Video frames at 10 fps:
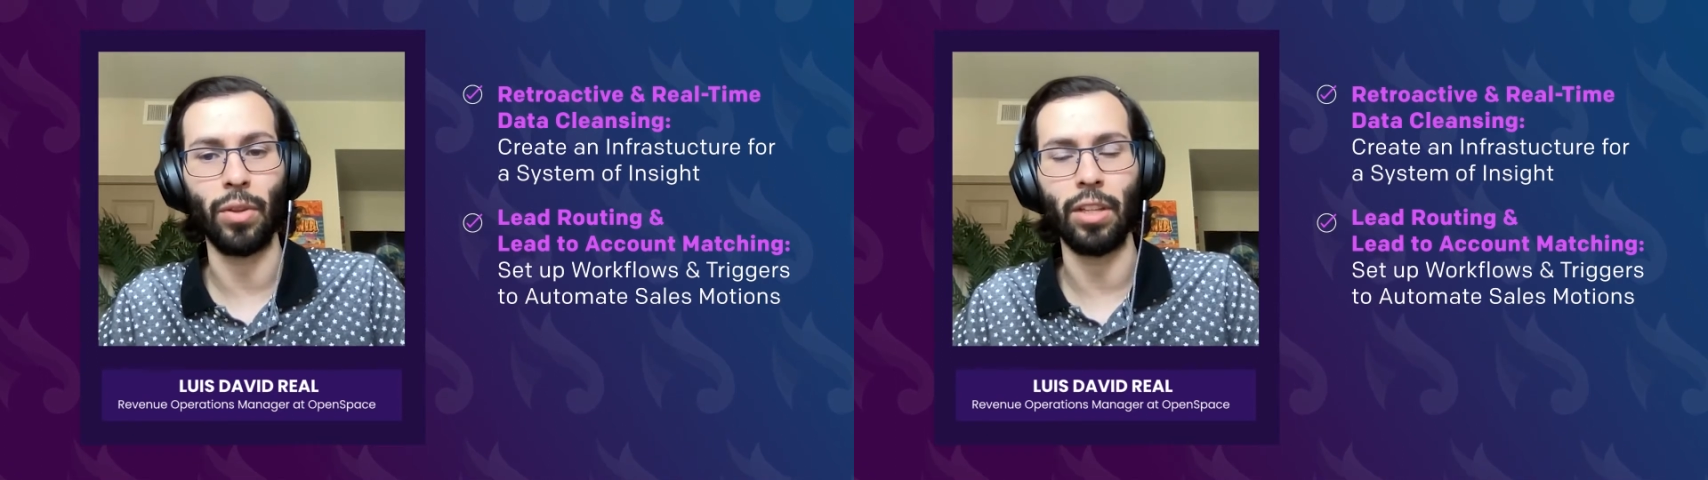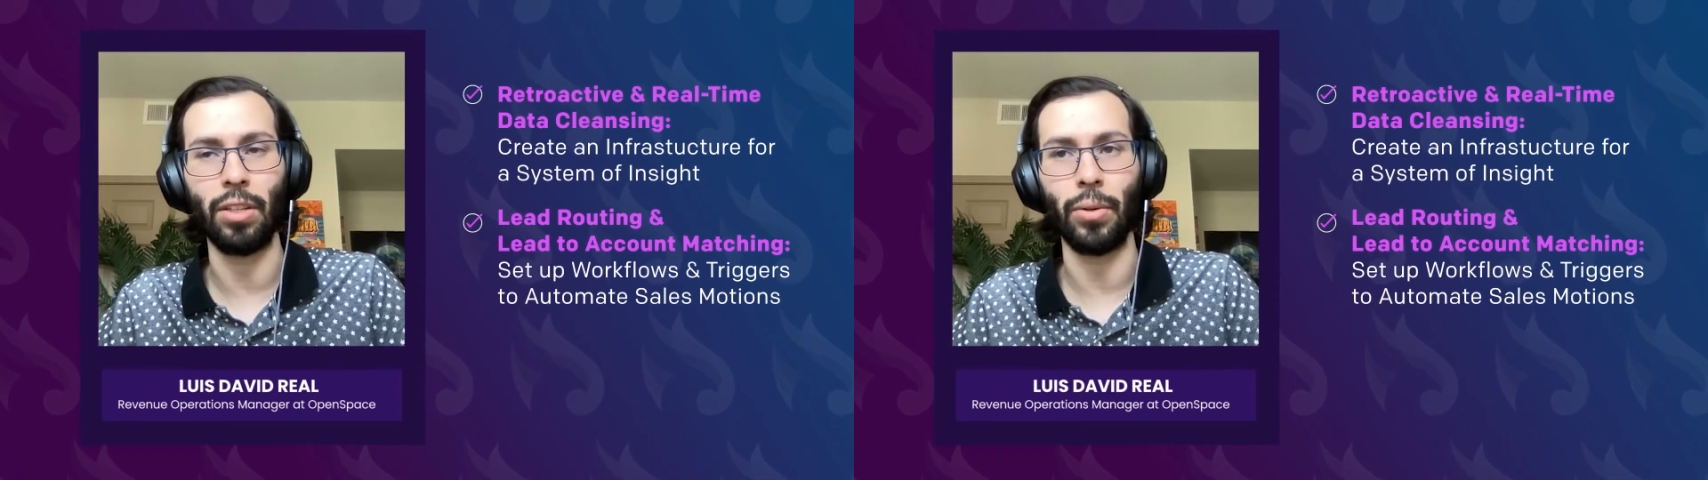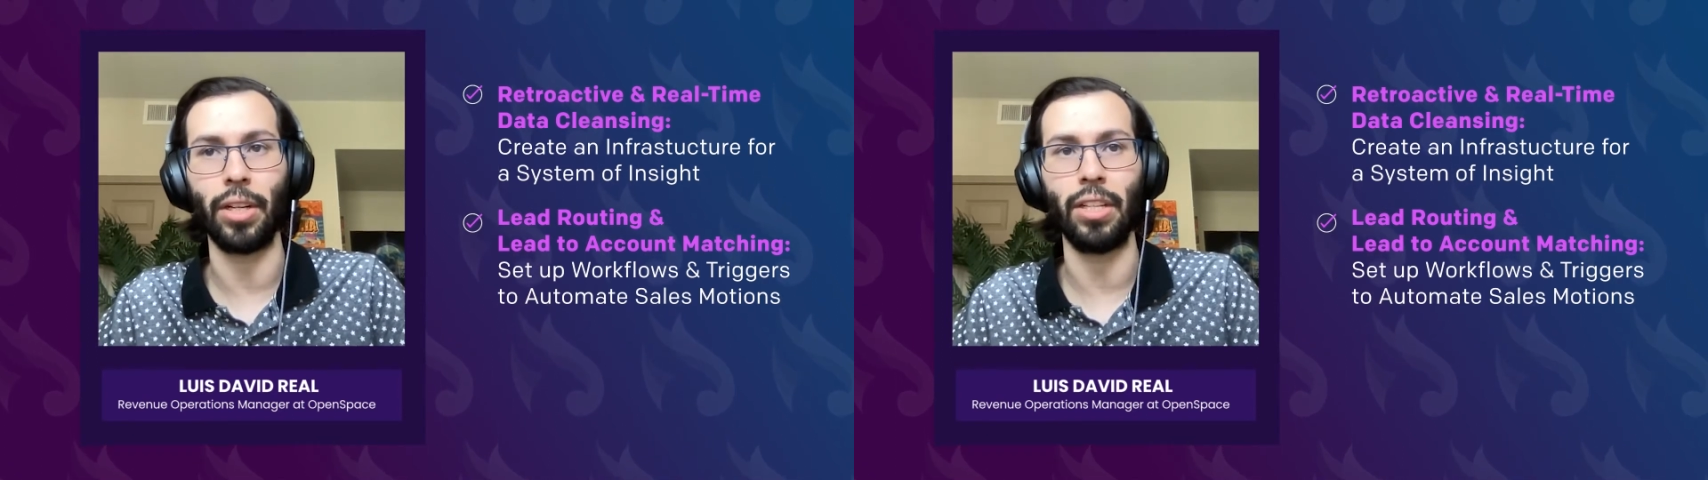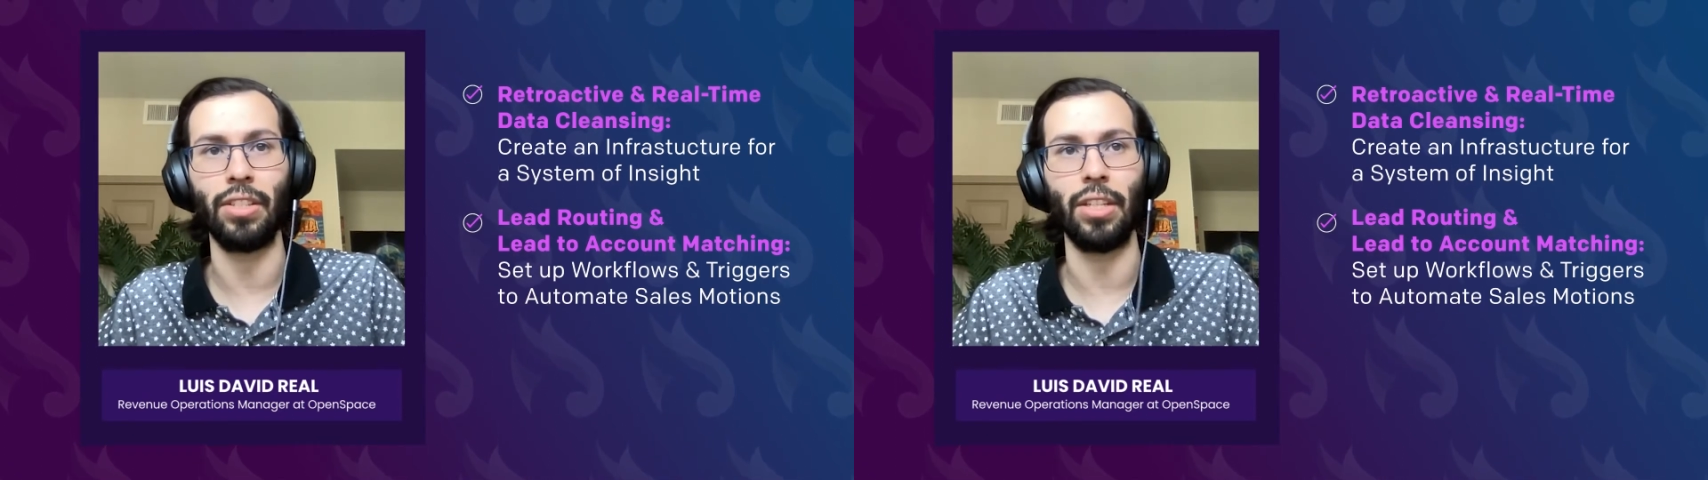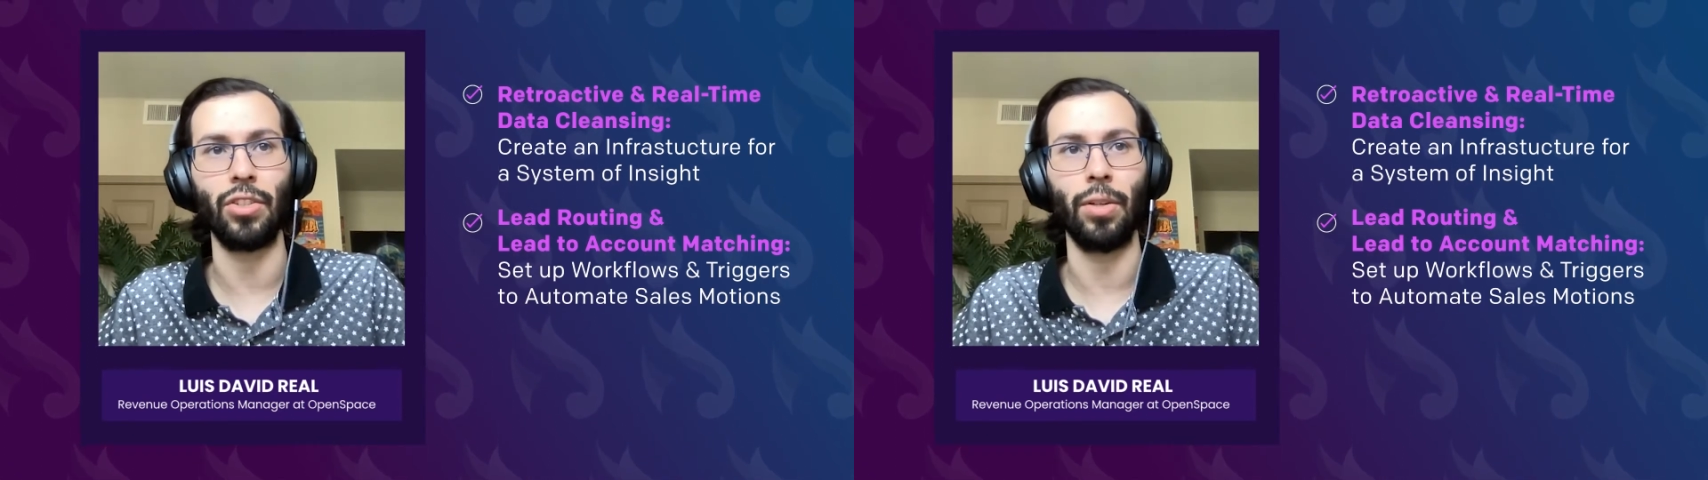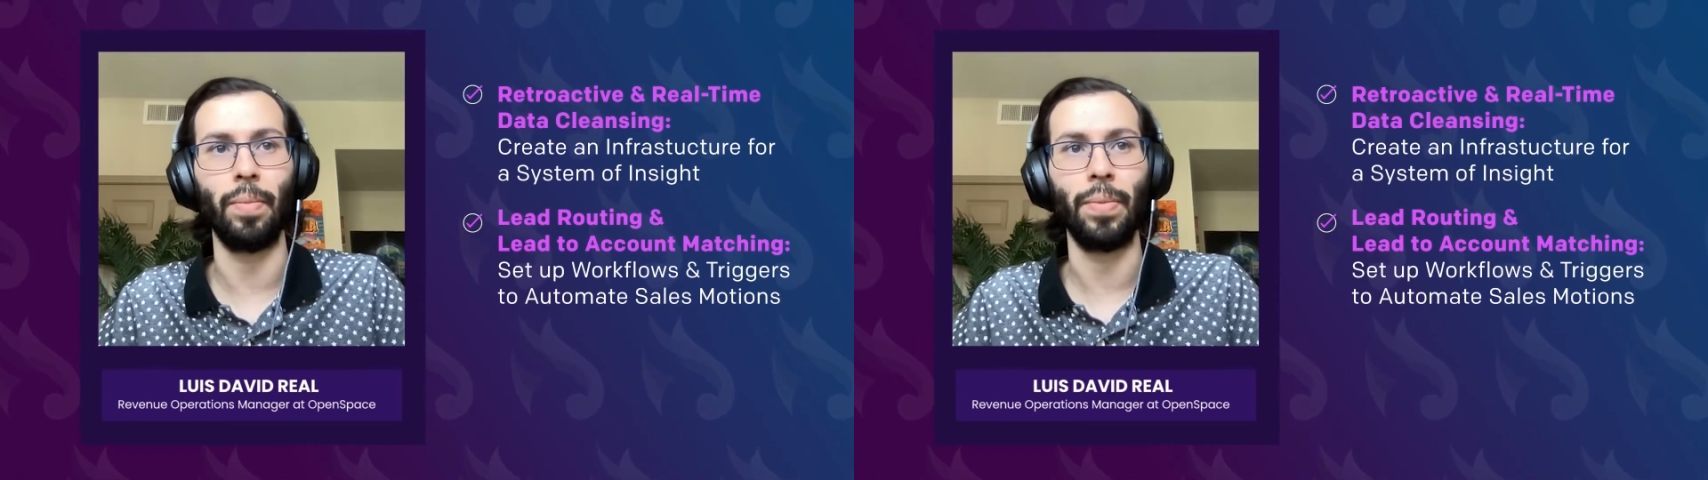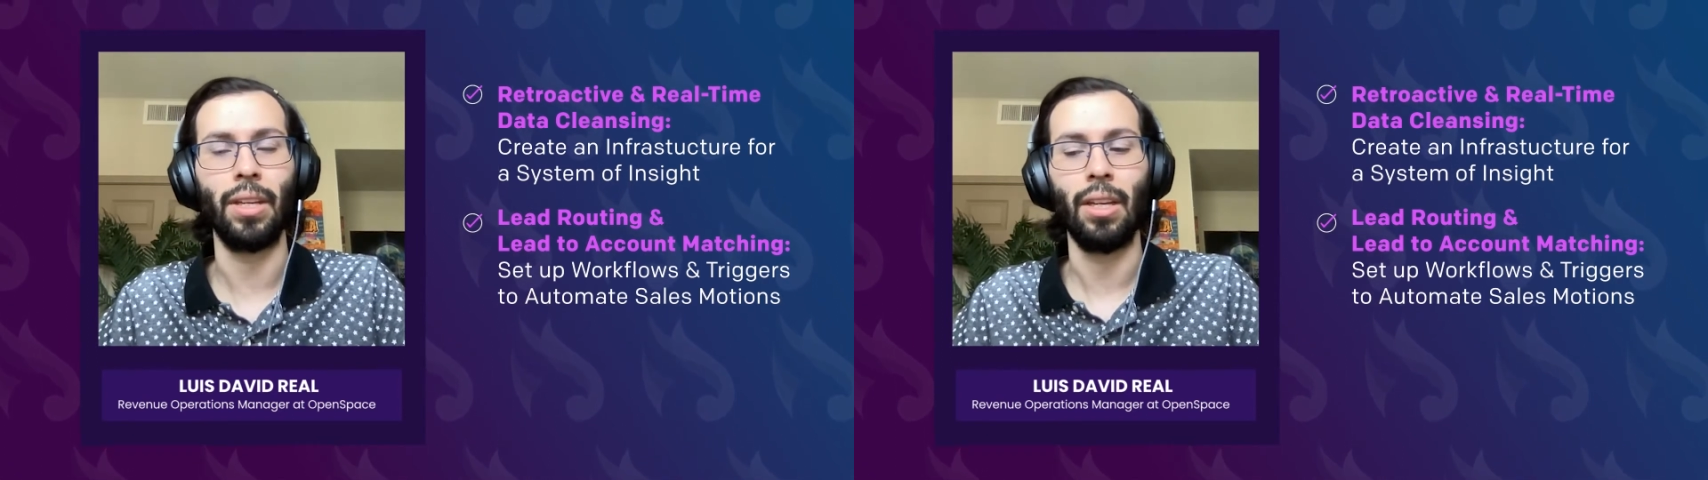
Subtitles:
within the organization.